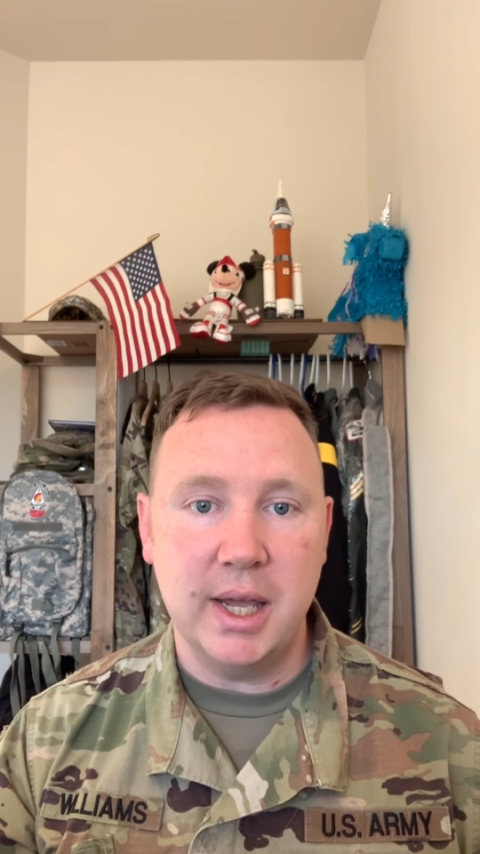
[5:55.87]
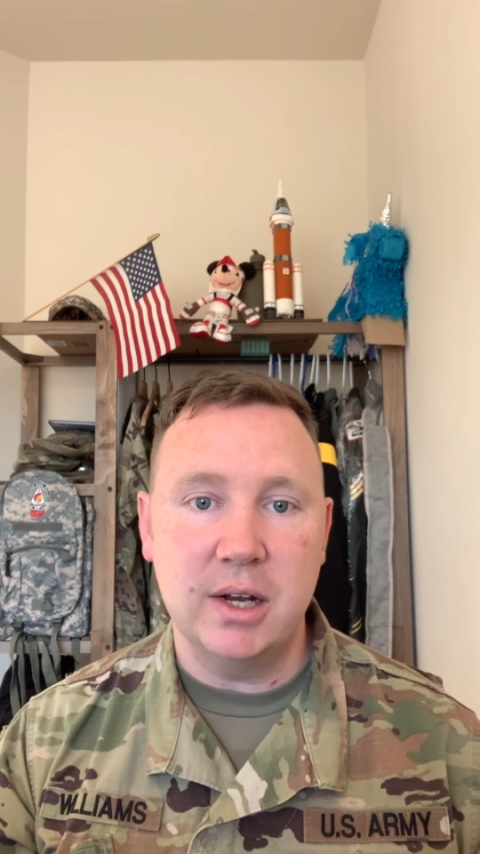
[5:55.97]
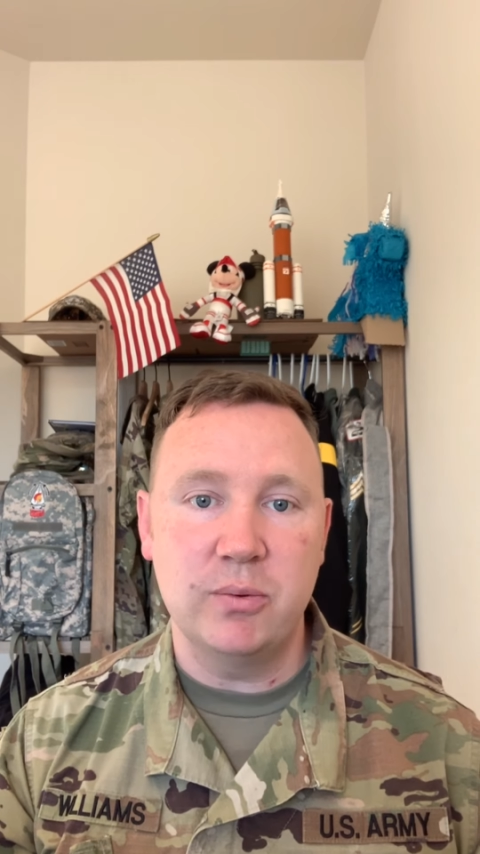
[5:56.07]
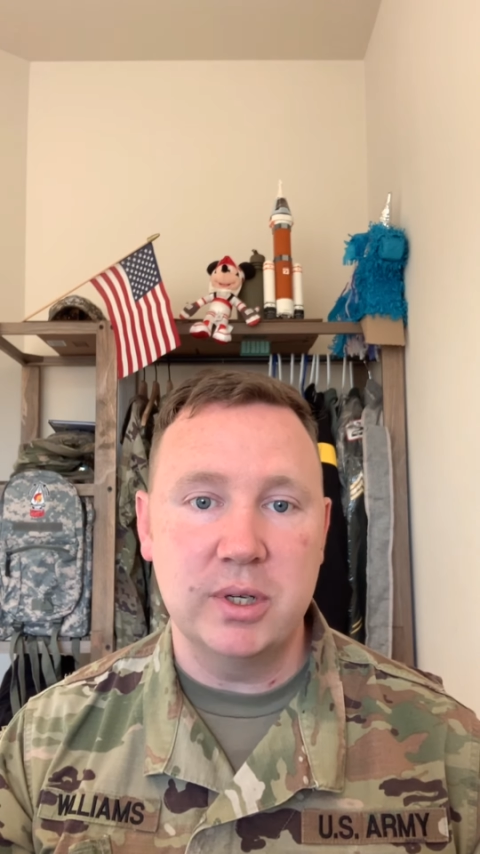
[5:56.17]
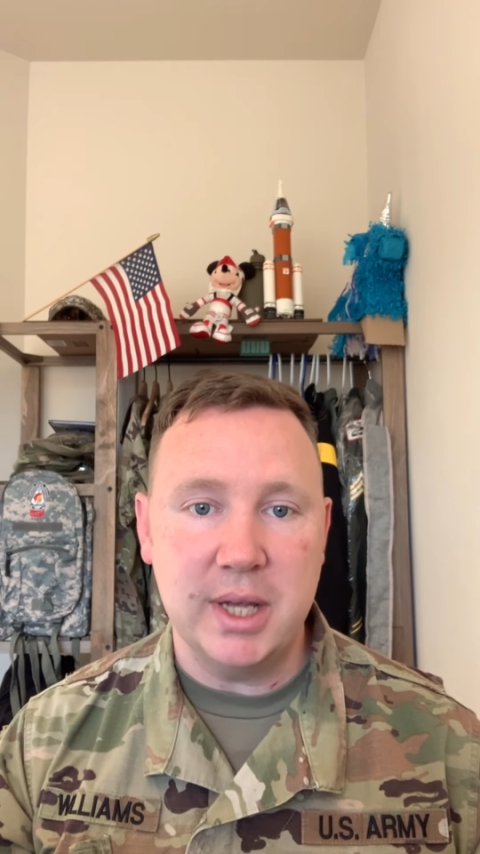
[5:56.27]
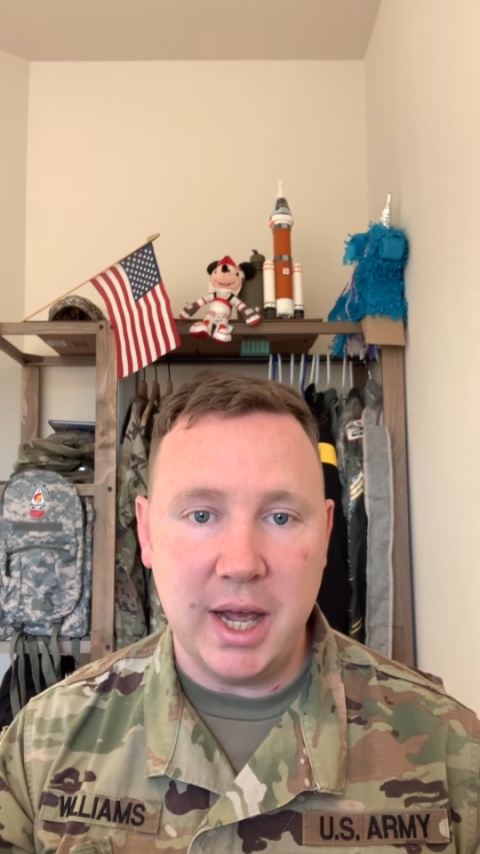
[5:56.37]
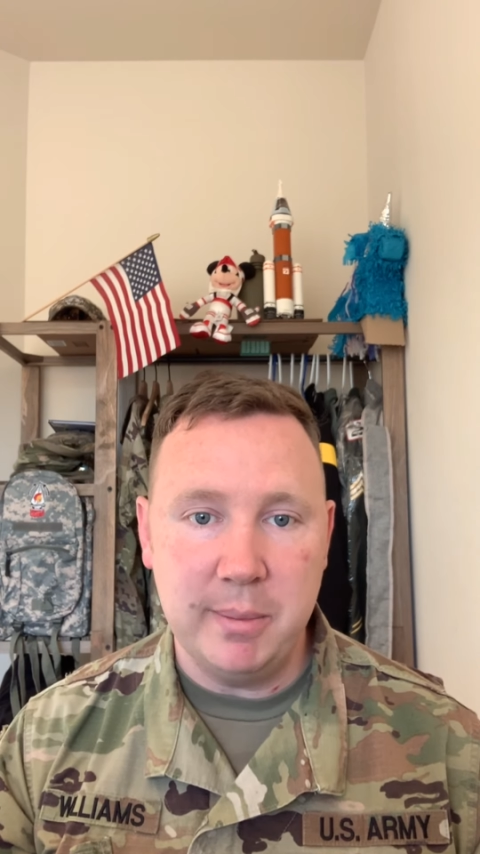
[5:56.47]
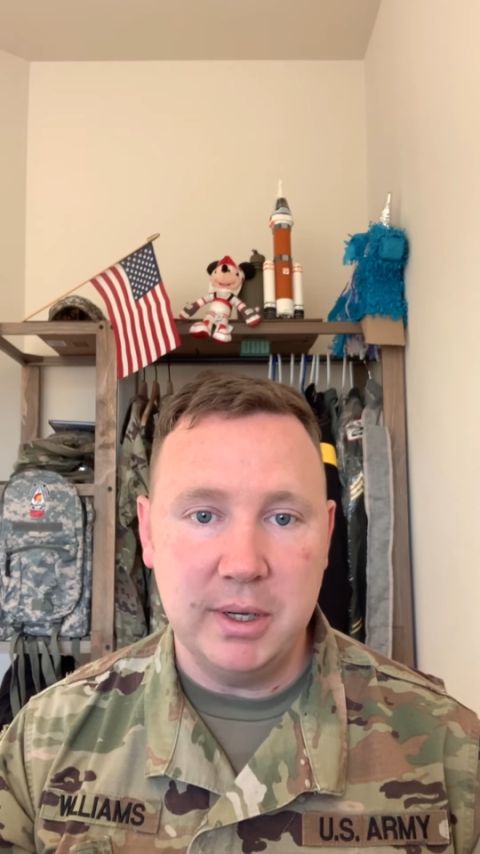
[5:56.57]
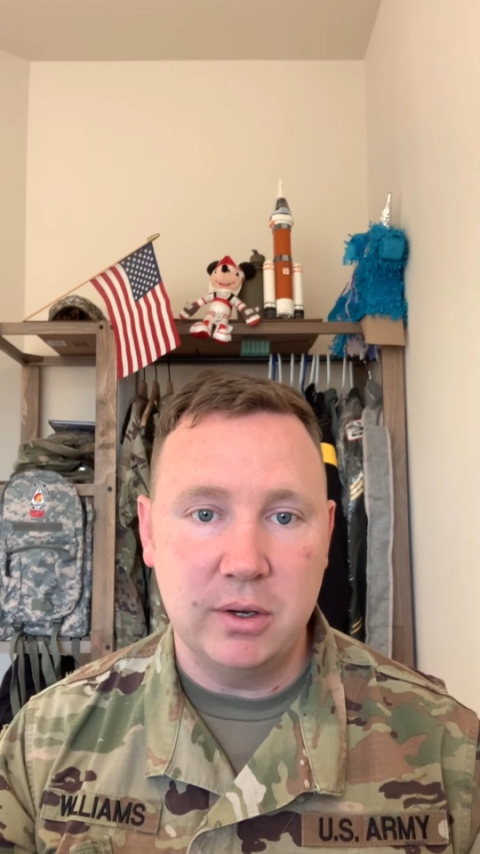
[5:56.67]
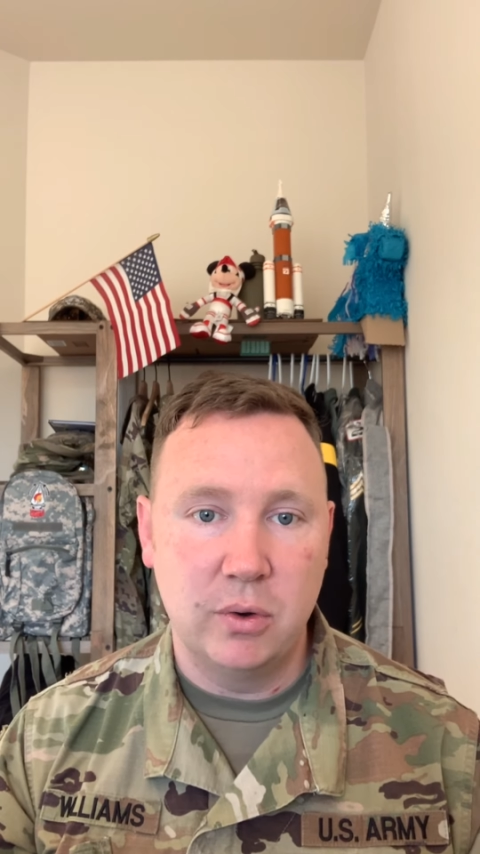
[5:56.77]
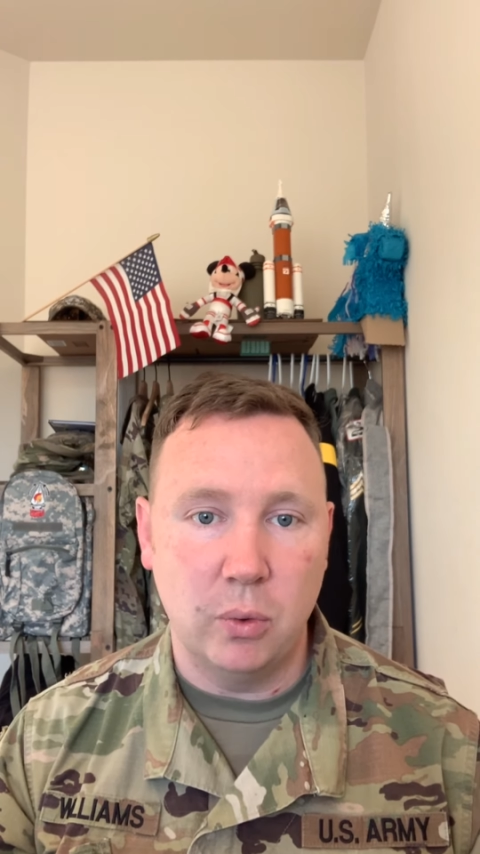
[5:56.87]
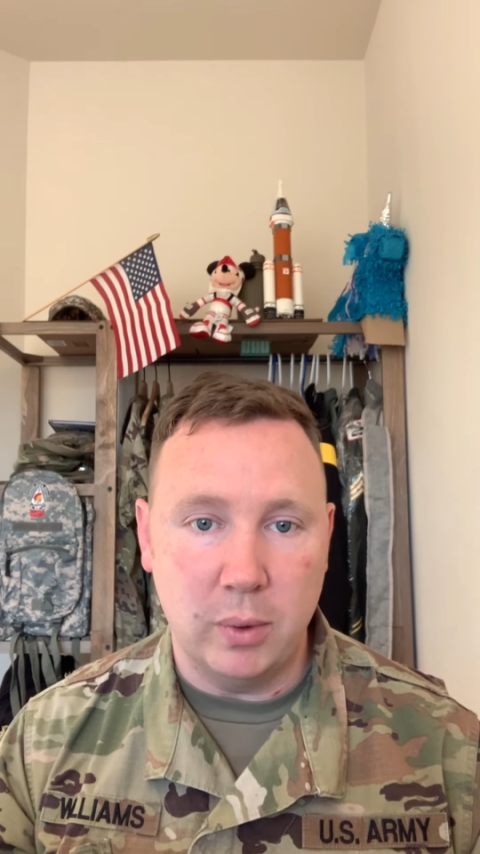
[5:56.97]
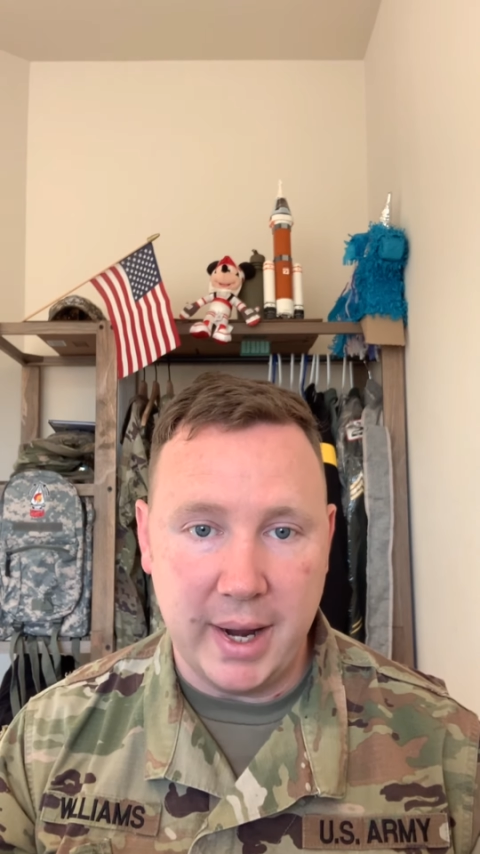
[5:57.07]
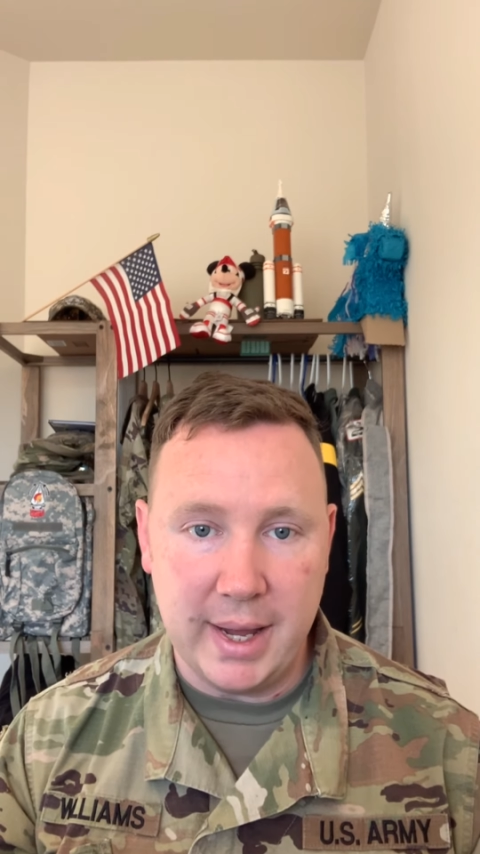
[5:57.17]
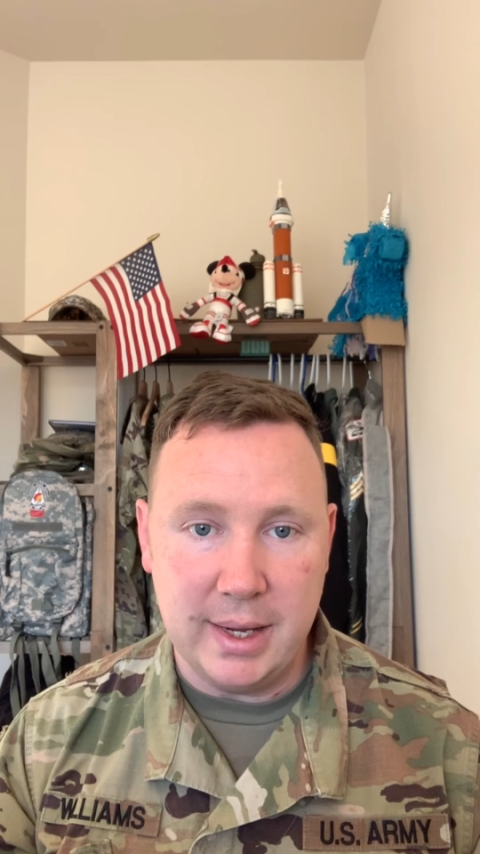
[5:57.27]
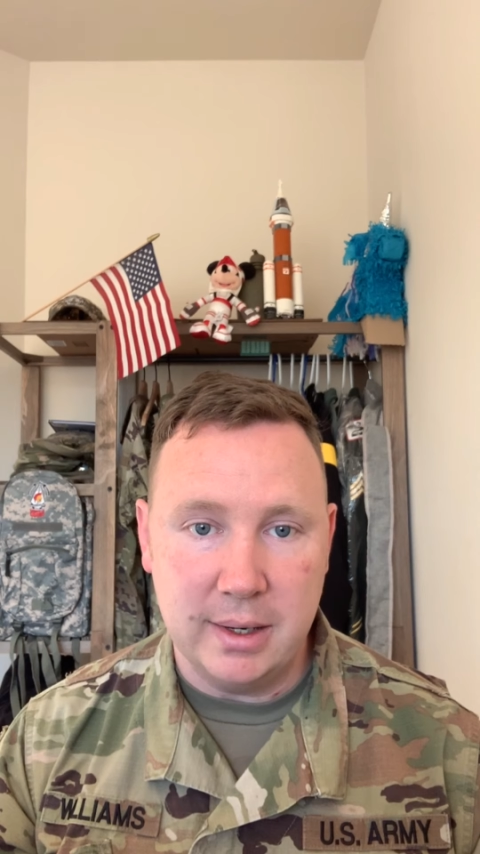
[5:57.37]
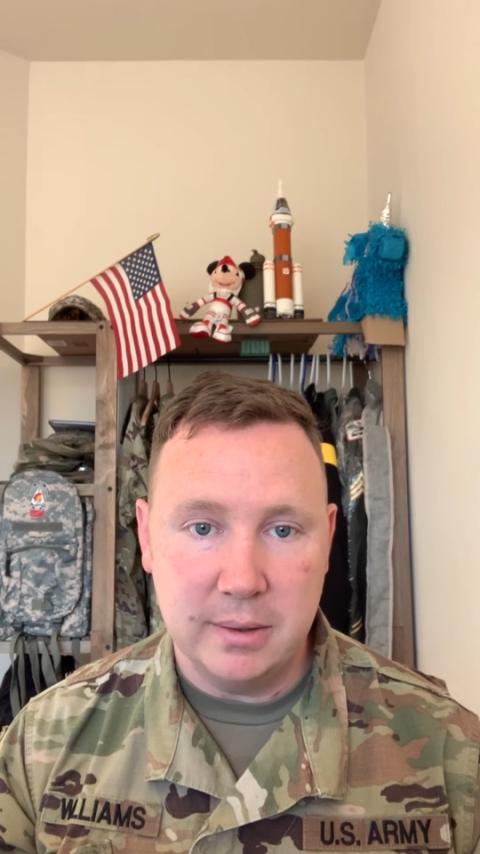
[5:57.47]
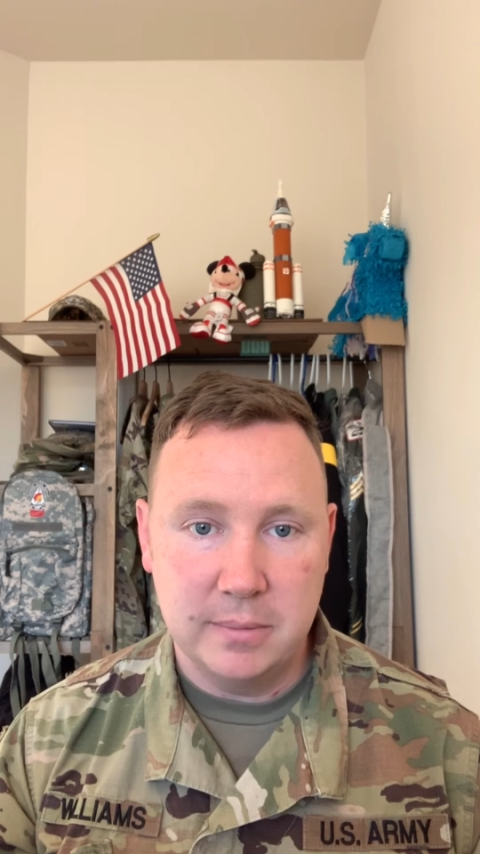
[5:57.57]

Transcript: and for time in grade.